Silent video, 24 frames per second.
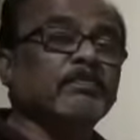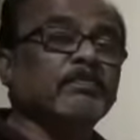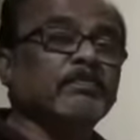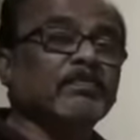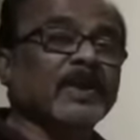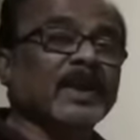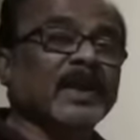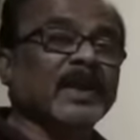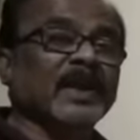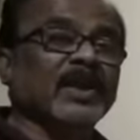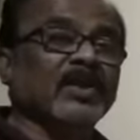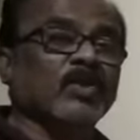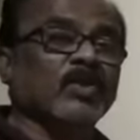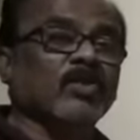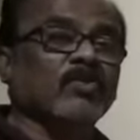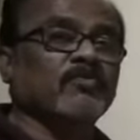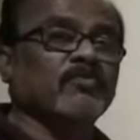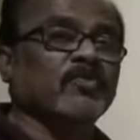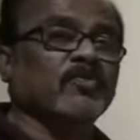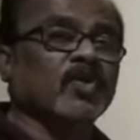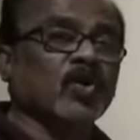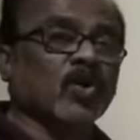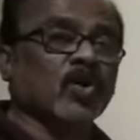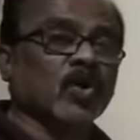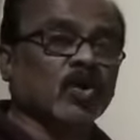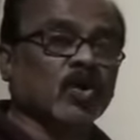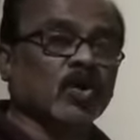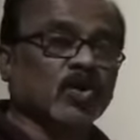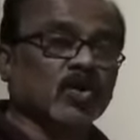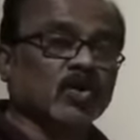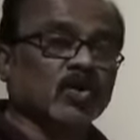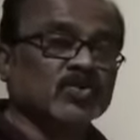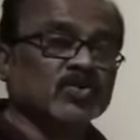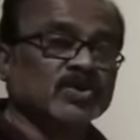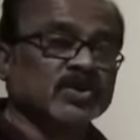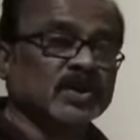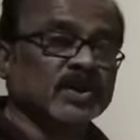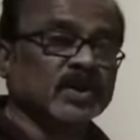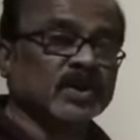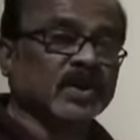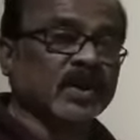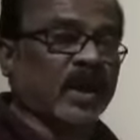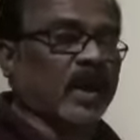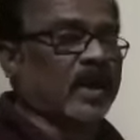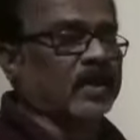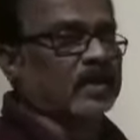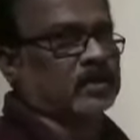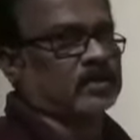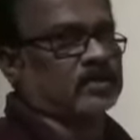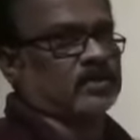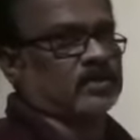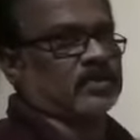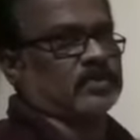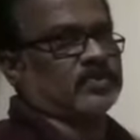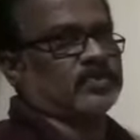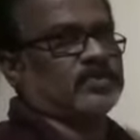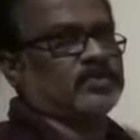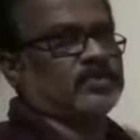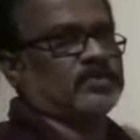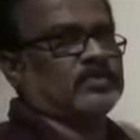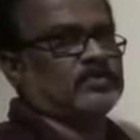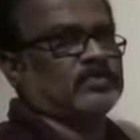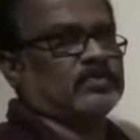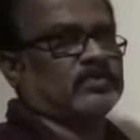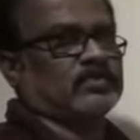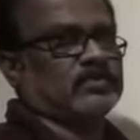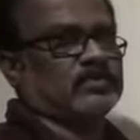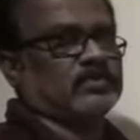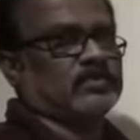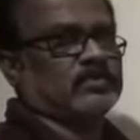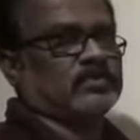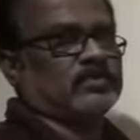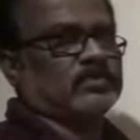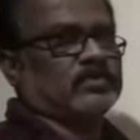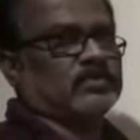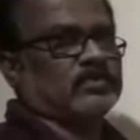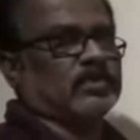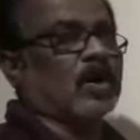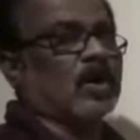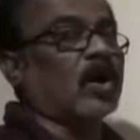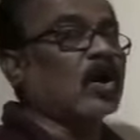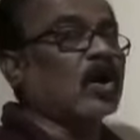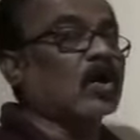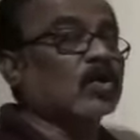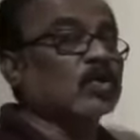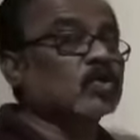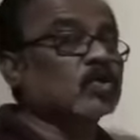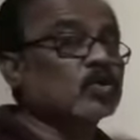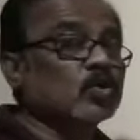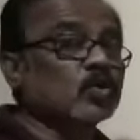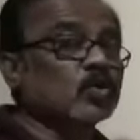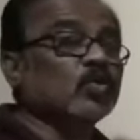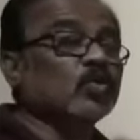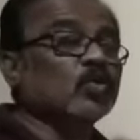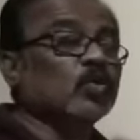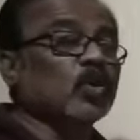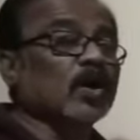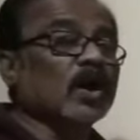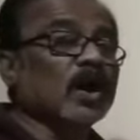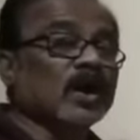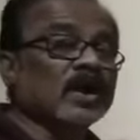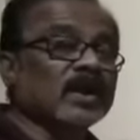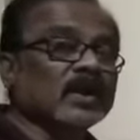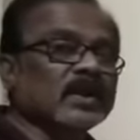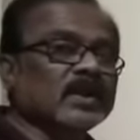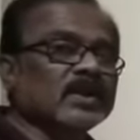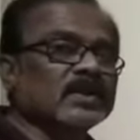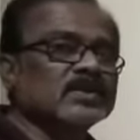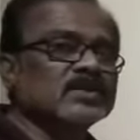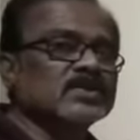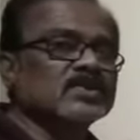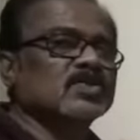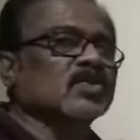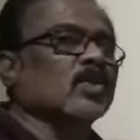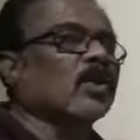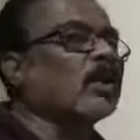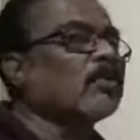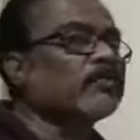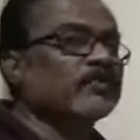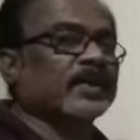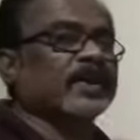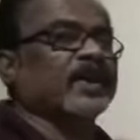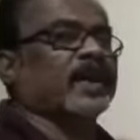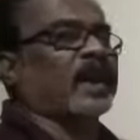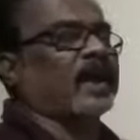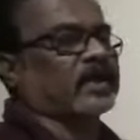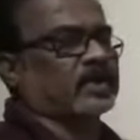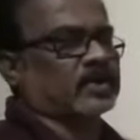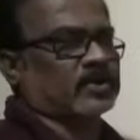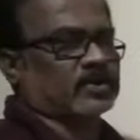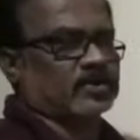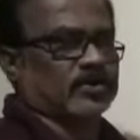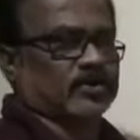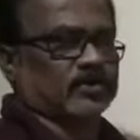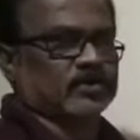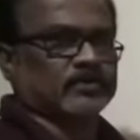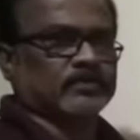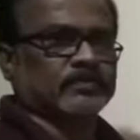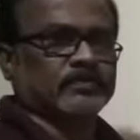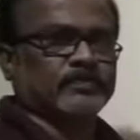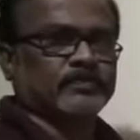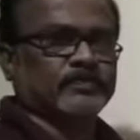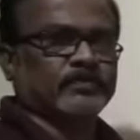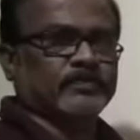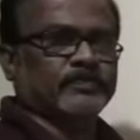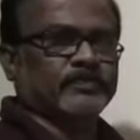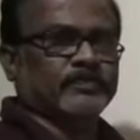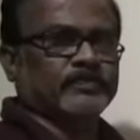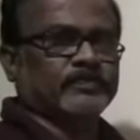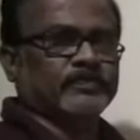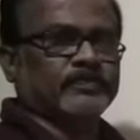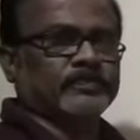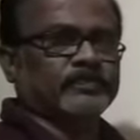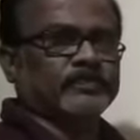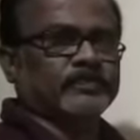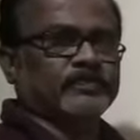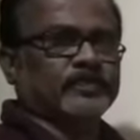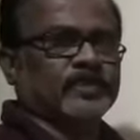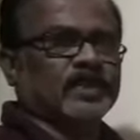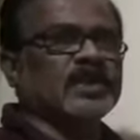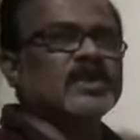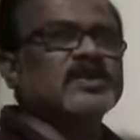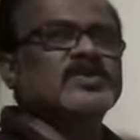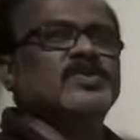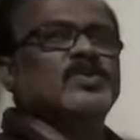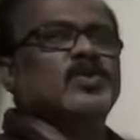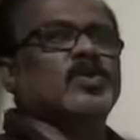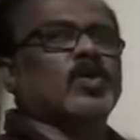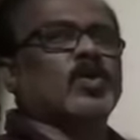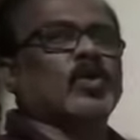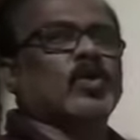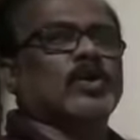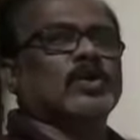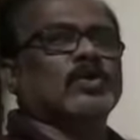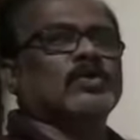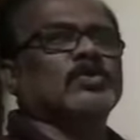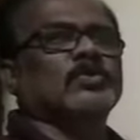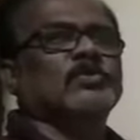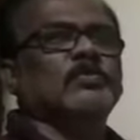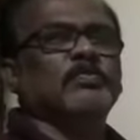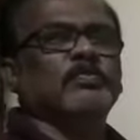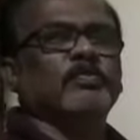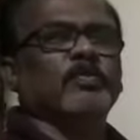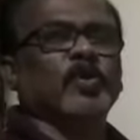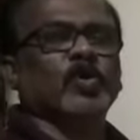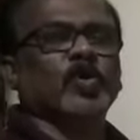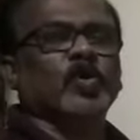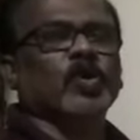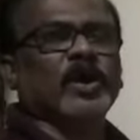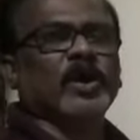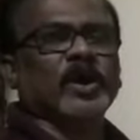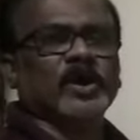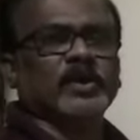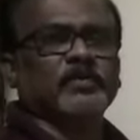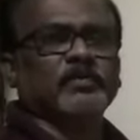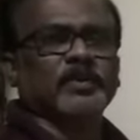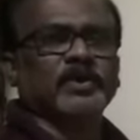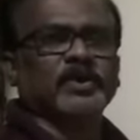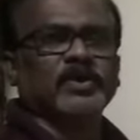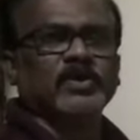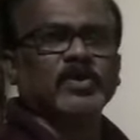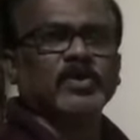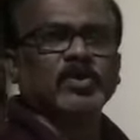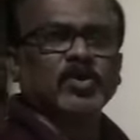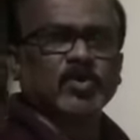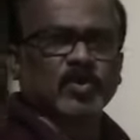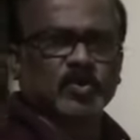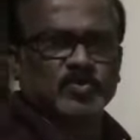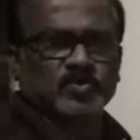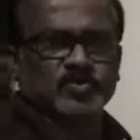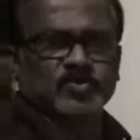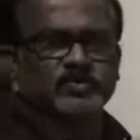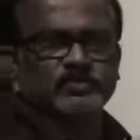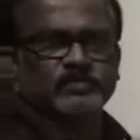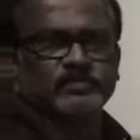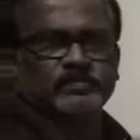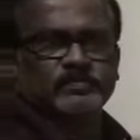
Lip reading: pair of contrasting characters or 2 alleles of a character is called monohybrid cross.